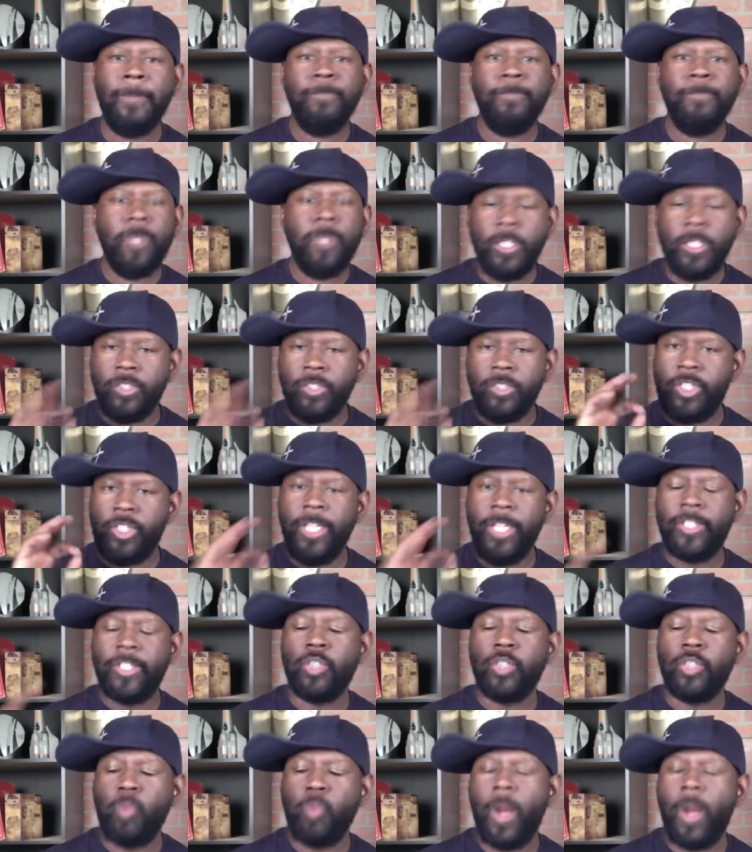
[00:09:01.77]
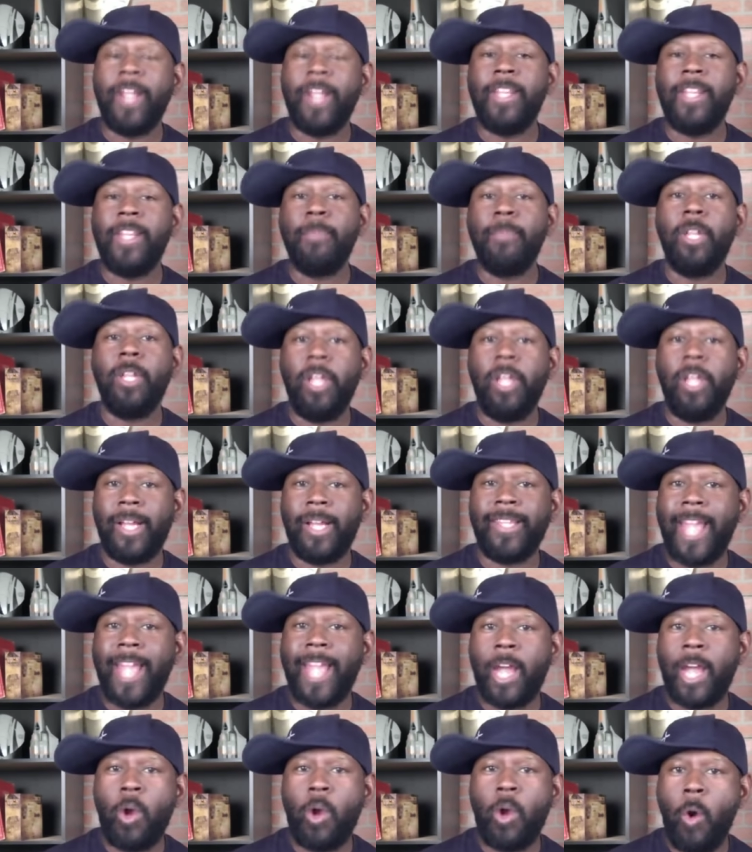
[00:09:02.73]
Jesus wanted them to look at
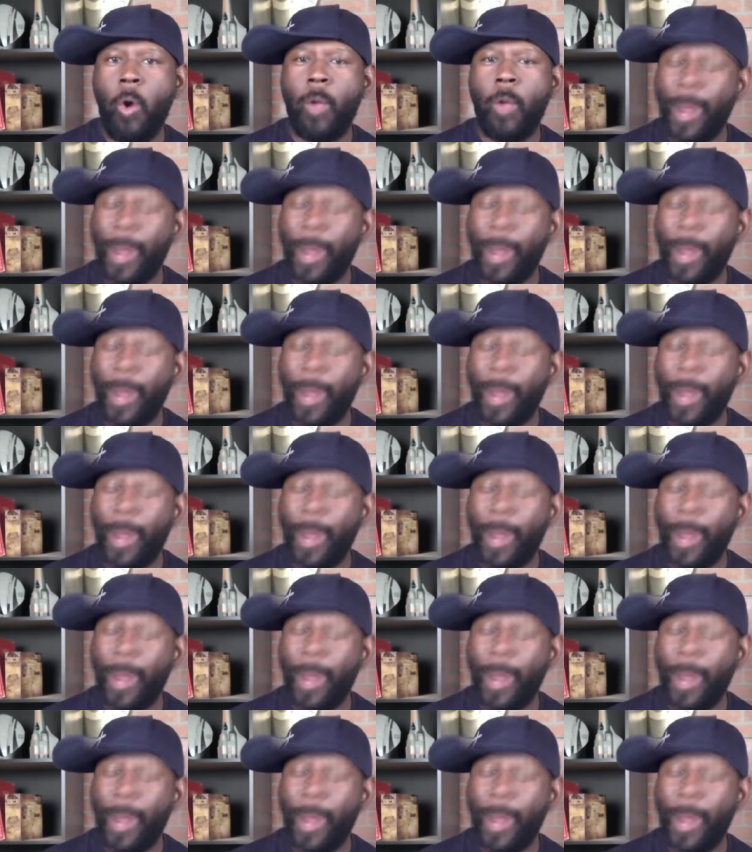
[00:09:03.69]
that coin. Why do you